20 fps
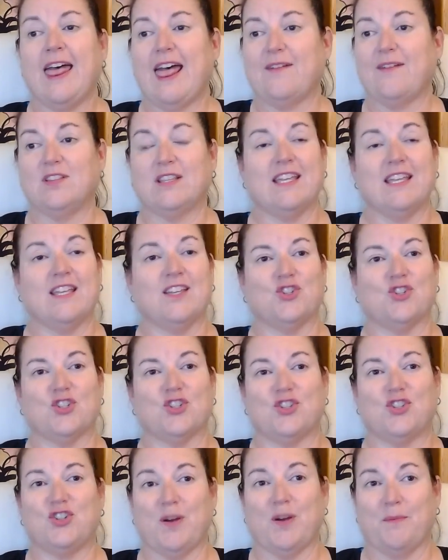have a link and
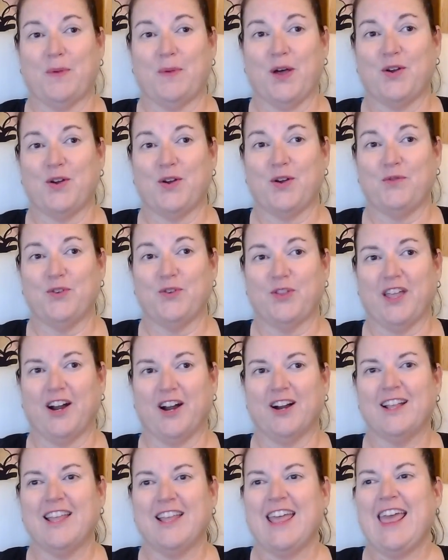just jump on over
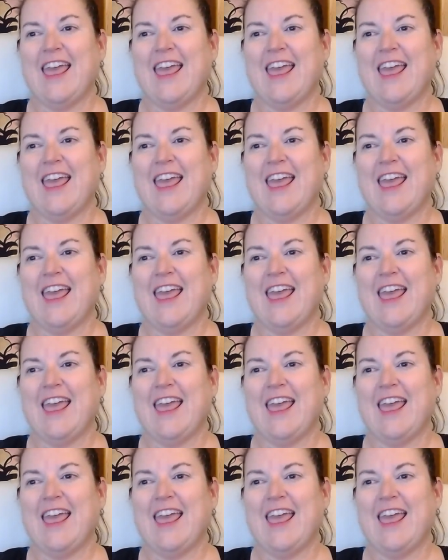there.